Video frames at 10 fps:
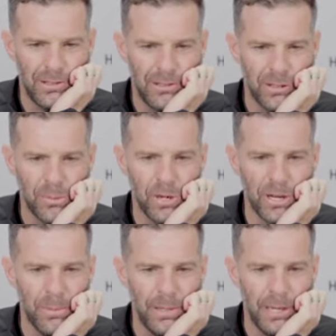Tarbo
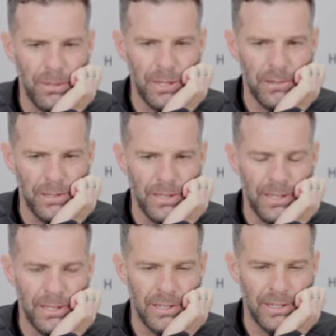had a baby,
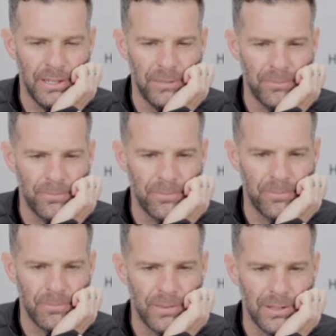and
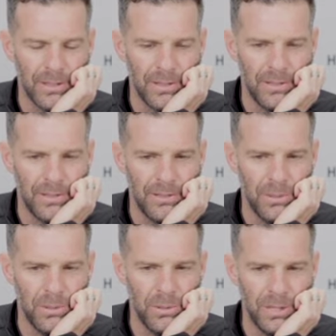
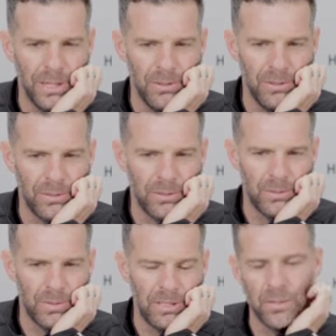so that was
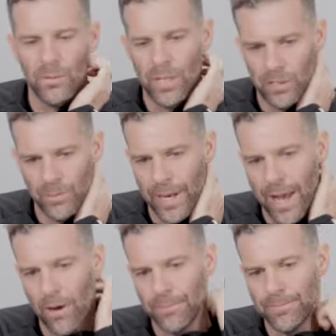the reason he's been
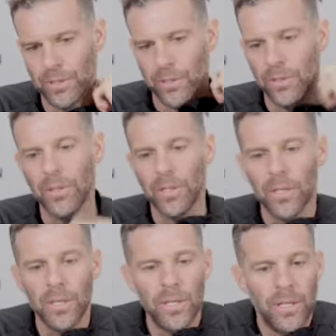out. So
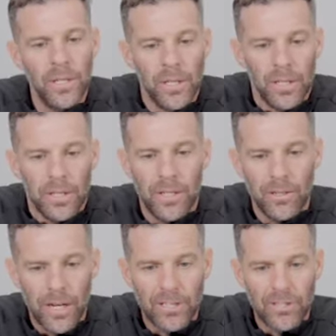
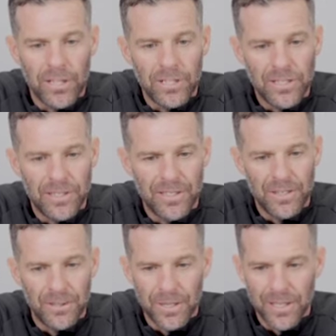congratulations
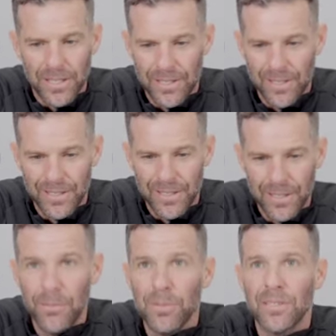to
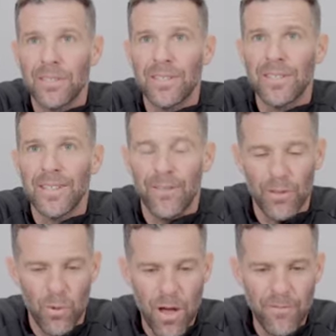him and his
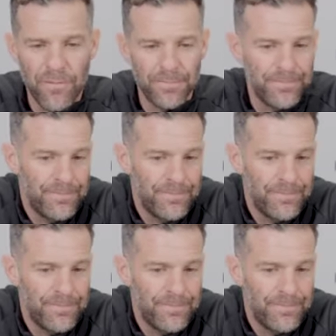lovely wife.